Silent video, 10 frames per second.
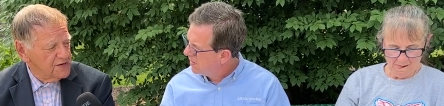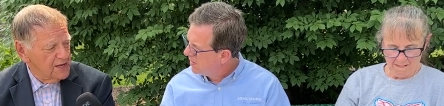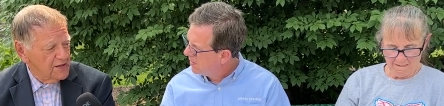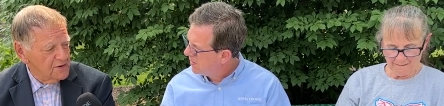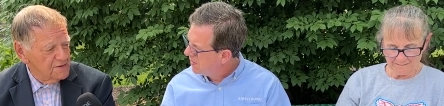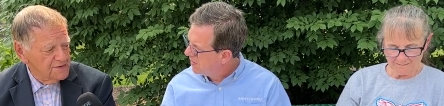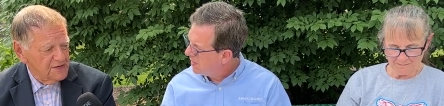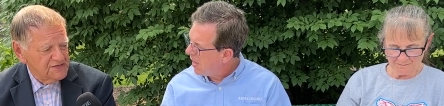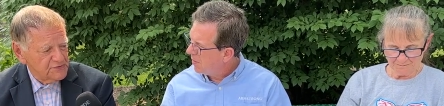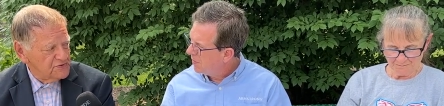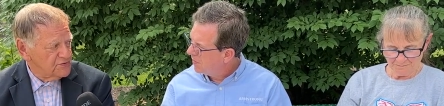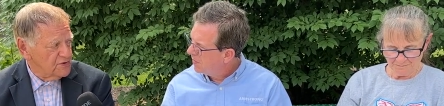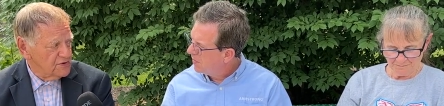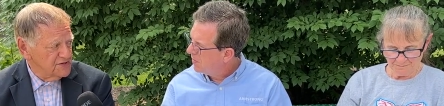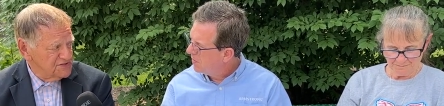Speaker 1: together. that's yeah. what the
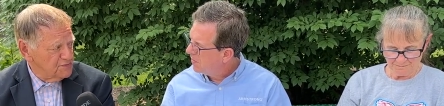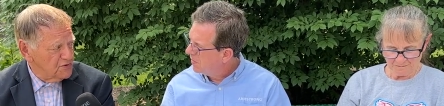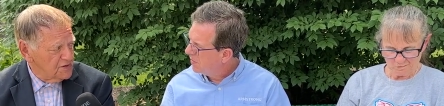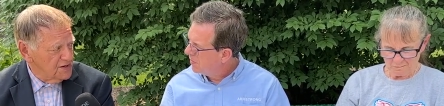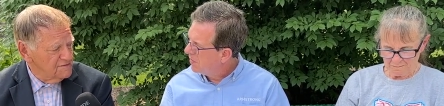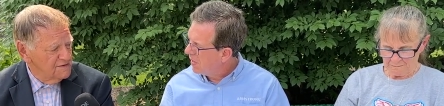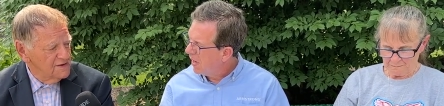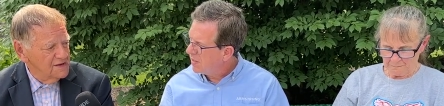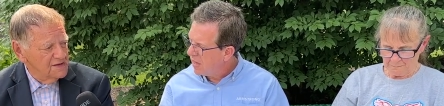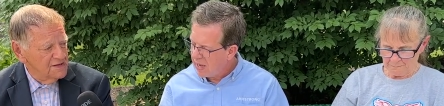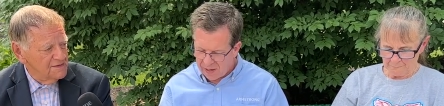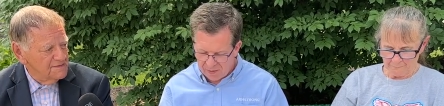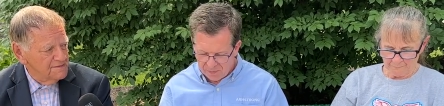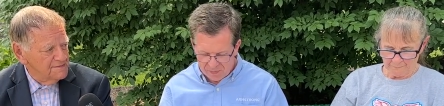world needs more of. Yeah, exactly. Yep.